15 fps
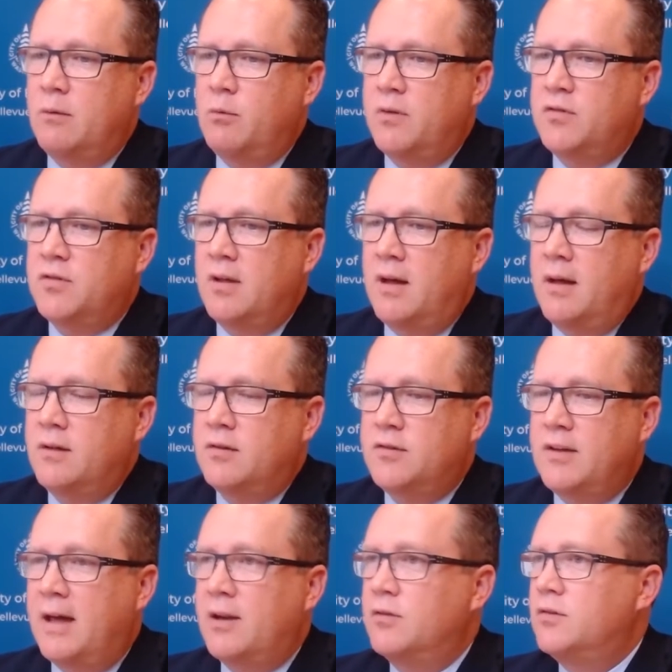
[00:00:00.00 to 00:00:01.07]
with
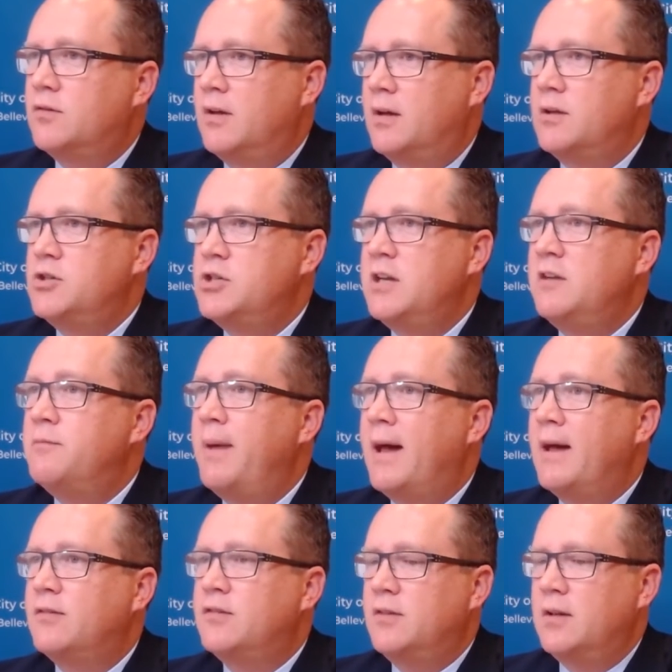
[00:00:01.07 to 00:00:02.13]
Seattle's Chief
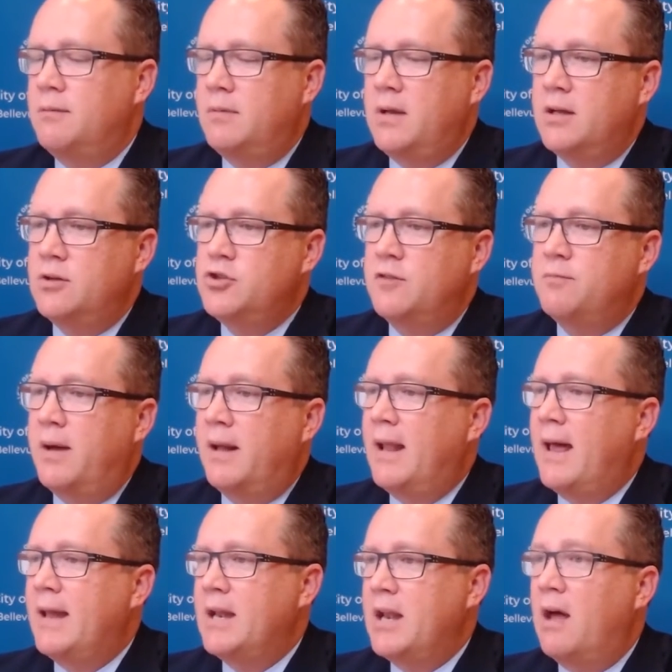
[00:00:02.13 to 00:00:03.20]
Best and Chief
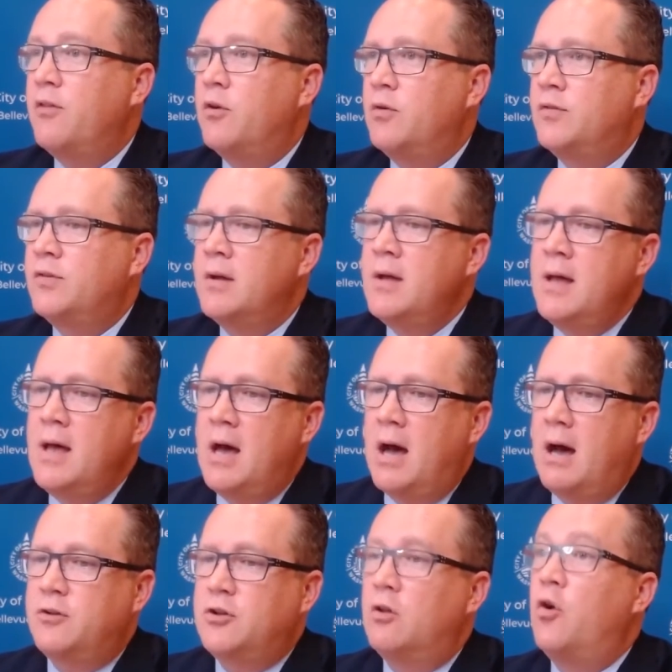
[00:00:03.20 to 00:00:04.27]
Milet and others
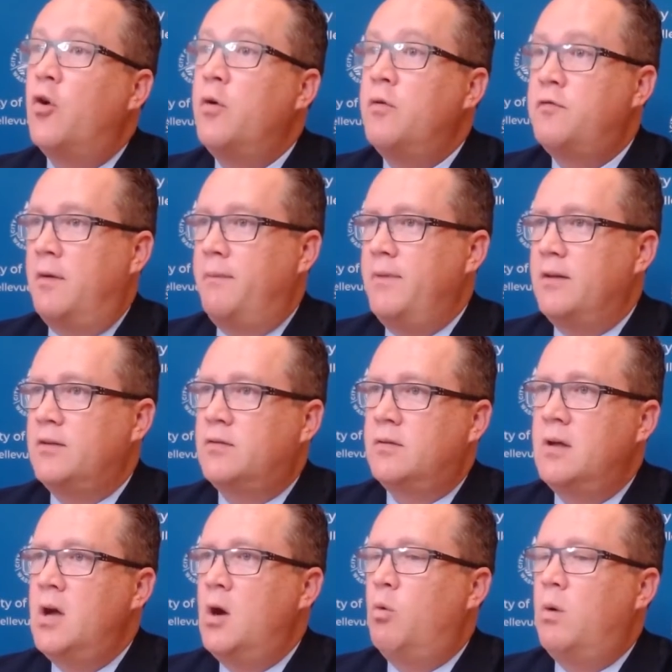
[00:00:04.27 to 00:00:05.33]
to learn from
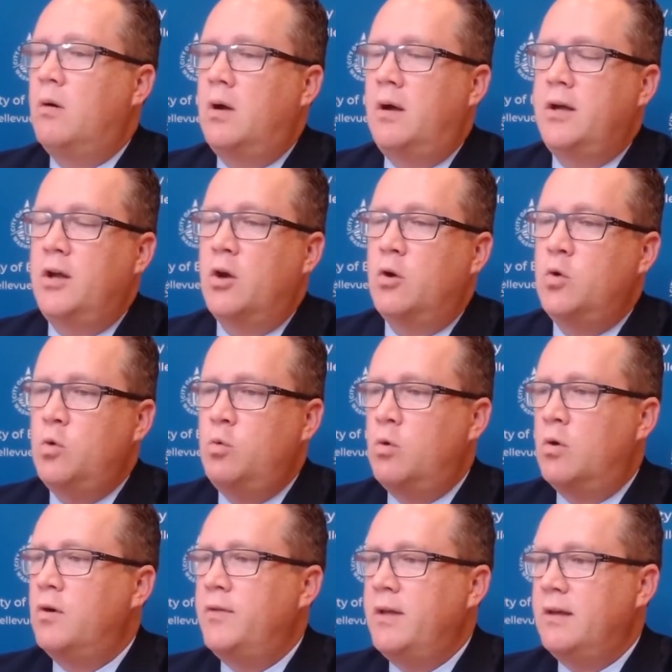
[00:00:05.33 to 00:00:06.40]
this. Well, who
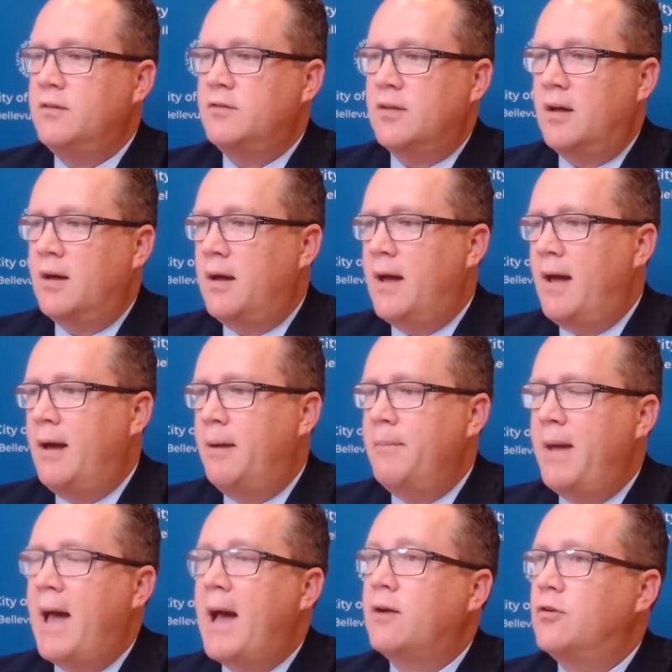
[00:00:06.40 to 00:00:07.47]
were these
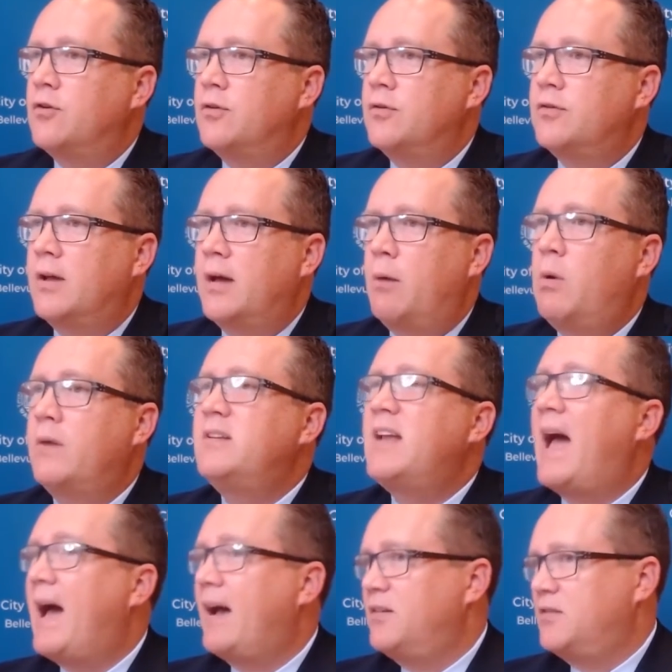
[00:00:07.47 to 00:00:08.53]
actors? What
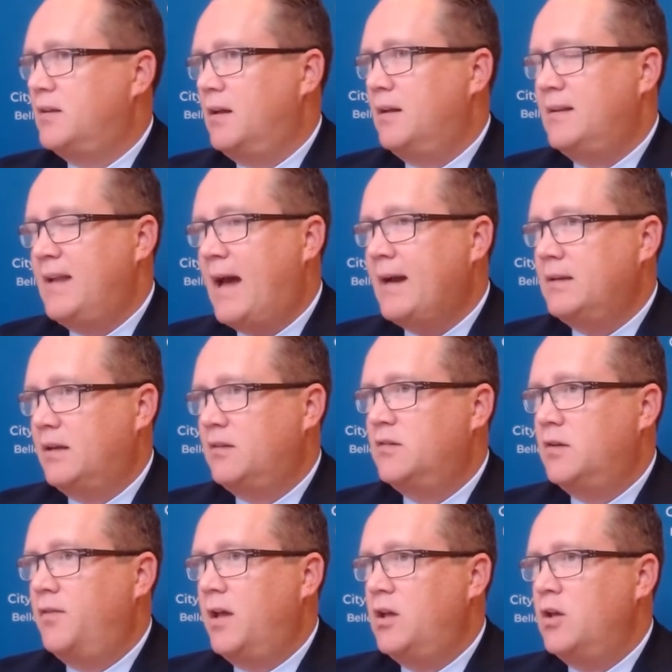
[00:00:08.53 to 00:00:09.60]
tactics
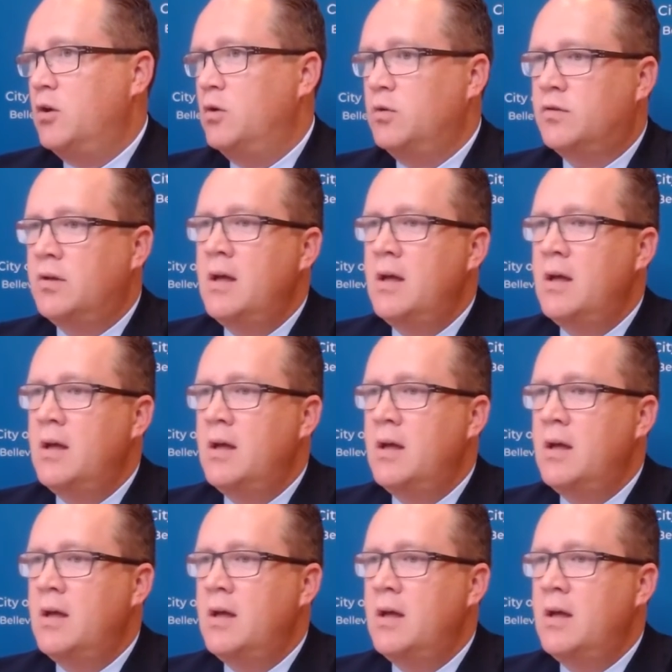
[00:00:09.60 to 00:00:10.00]
did they use?